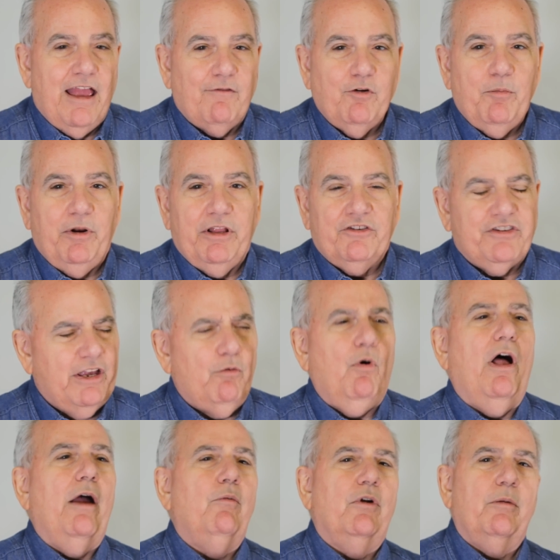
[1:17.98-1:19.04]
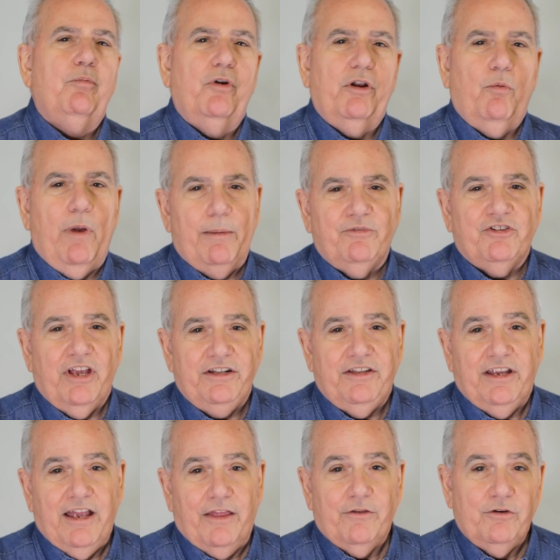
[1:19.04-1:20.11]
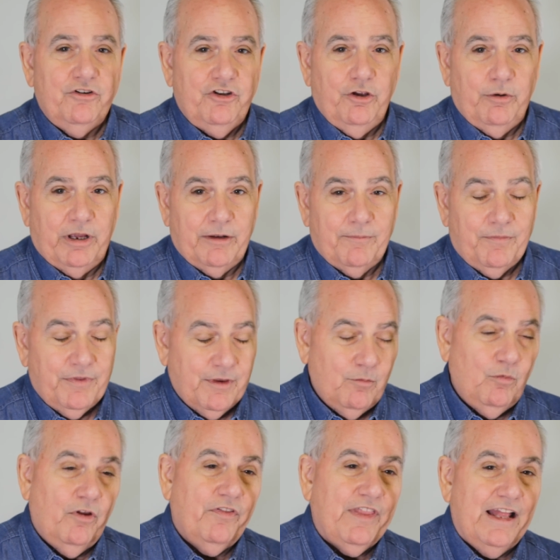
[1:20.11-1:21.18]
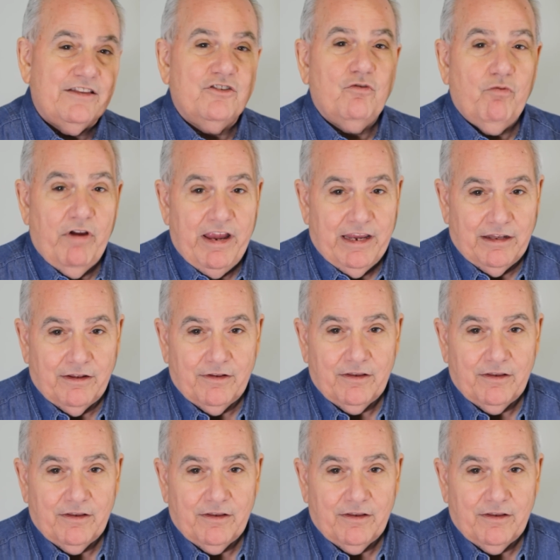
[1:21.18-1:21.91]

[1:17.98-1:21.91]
Everybody will say, well, I want to put a website together and do it. Well, that's great,